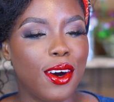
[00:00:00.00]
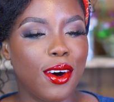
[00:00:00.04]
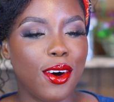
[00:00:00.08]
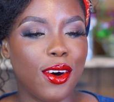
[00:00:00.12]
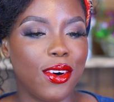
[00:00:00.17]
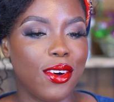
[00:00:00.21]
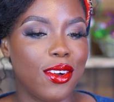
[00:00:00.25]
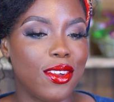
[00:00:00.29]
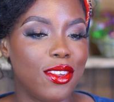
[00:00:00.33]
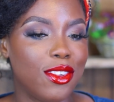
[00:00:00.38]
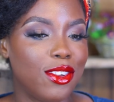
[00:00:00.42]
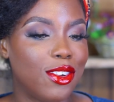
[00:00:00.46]

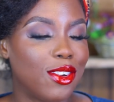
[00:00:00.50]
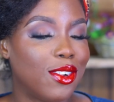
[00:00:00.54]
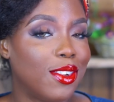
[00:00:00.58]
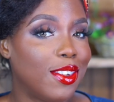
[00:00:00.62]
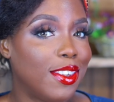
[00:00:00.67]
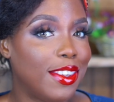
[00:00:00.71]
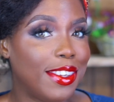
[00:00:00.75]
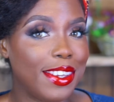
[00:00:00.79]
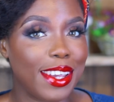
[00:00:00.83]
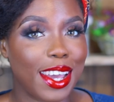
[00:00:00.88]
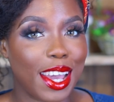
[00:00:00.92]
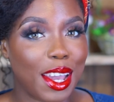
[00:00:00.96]
on your
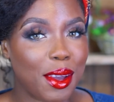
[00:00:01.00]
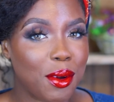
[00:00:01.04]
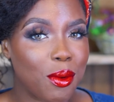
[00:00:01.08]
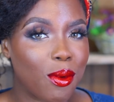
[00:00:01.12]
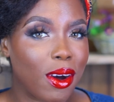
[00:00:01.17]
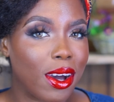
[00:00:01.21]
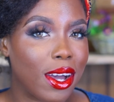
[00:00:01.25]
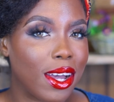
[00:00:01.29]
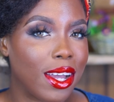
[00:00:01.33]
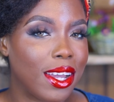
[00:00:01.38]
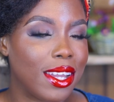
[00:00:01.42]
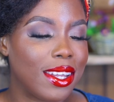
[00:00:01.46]

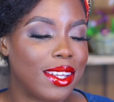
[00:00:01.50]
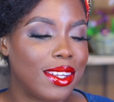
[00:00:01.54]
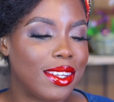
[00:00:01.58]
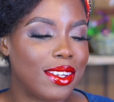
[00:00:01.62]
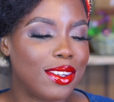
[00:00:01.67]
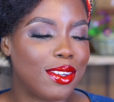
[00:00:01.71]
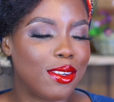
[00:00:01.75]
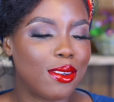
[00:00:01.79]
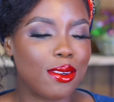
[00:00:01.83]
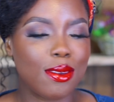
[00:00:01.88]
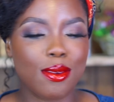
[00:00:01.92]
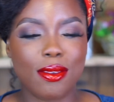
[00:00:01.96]
DIY,
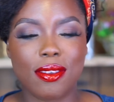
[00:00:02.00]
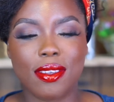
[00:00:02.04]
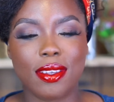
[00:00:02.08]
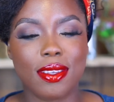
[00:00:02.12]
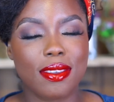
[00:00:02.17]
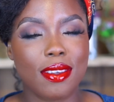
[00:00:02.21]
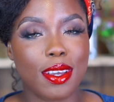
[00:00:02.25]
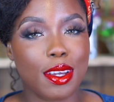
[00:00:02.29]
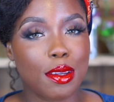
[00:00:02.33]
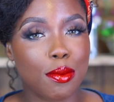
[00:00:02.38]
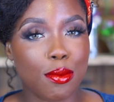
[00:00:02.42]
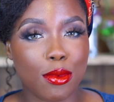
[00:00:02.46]
you know,
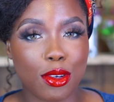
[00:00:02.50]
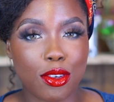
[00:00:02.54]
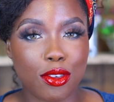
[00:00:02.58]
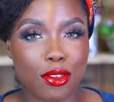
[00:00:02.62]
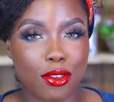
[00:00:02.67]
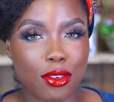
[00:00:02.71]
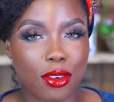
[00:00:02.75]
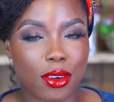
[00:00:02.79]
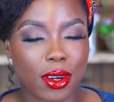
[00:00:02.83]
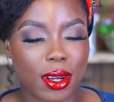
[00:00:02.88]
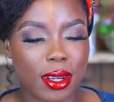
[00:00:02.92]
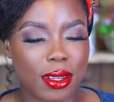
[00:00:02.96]
tinted
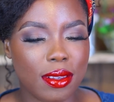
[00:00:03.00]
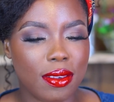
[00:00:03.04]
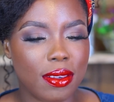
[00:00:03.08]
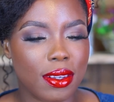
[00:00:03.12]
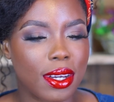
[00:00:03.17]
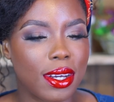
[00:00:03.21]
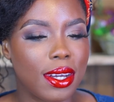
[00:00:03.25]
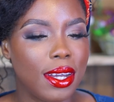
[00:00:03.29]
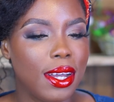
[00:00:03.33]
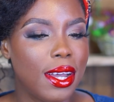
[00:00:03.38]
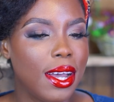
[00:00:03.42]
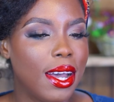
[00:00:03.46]

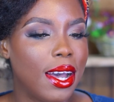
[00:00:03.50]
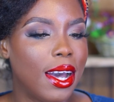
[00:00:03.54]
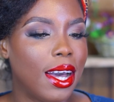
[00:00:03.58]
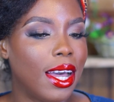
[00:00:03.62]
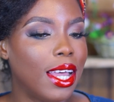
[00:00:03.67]
moisturizer?